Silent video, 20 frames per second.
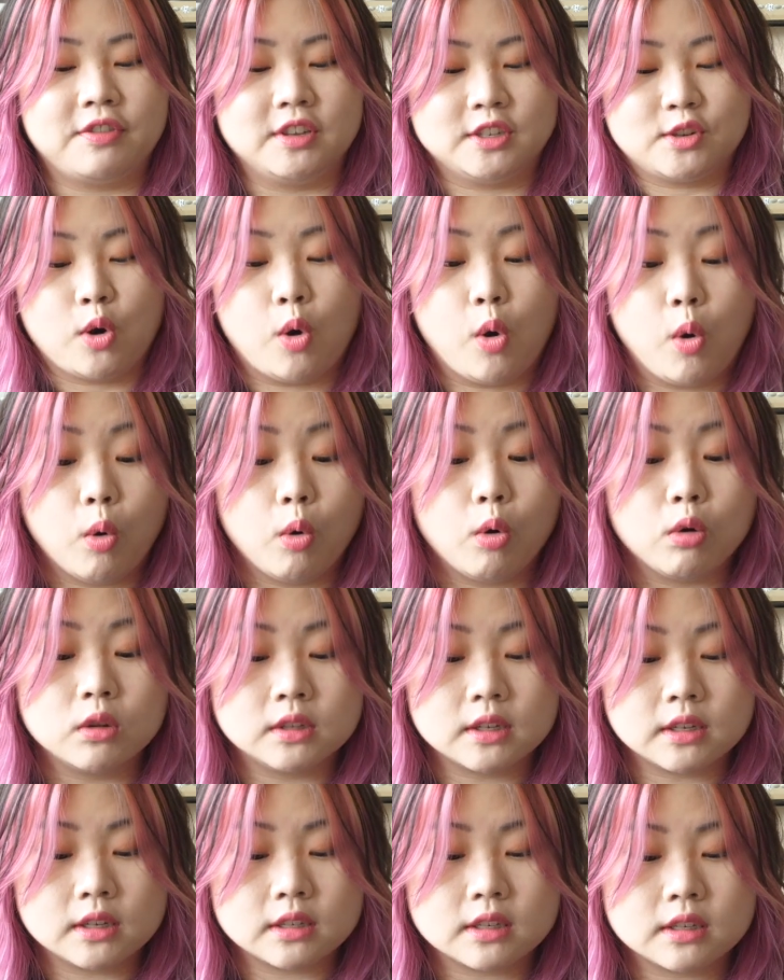this
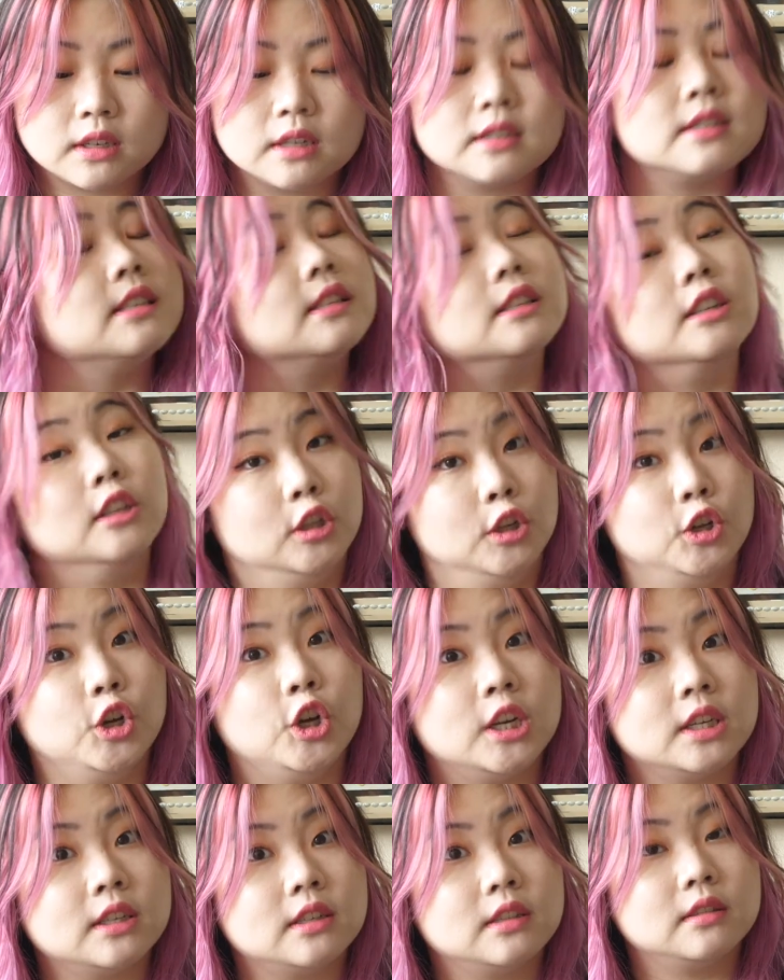whole look, because it's a
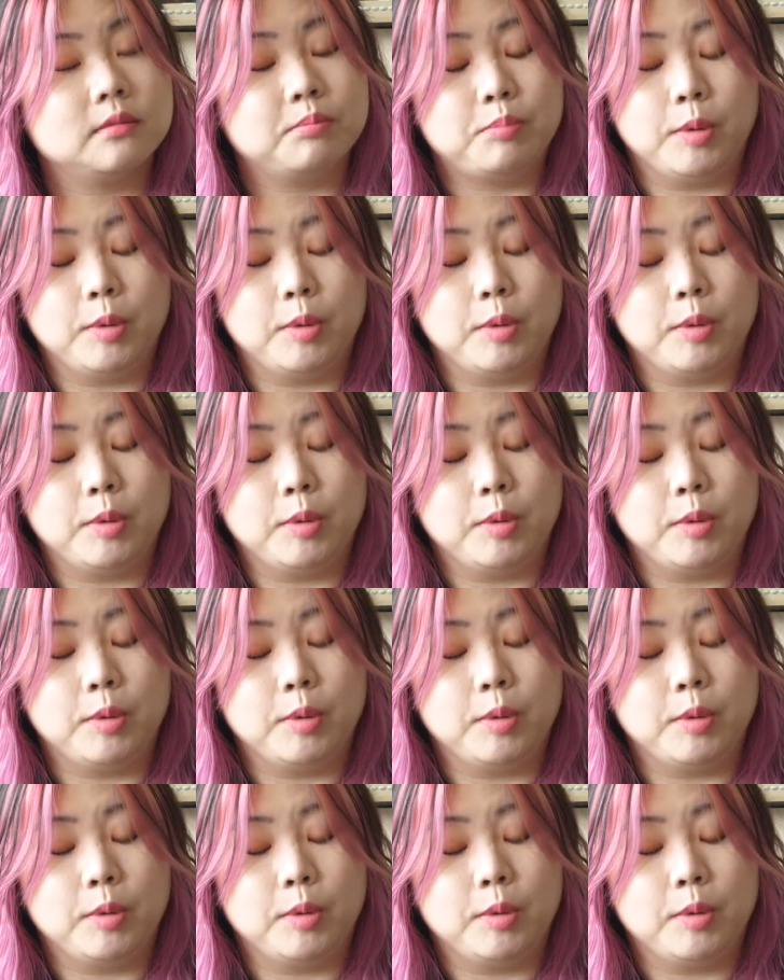look,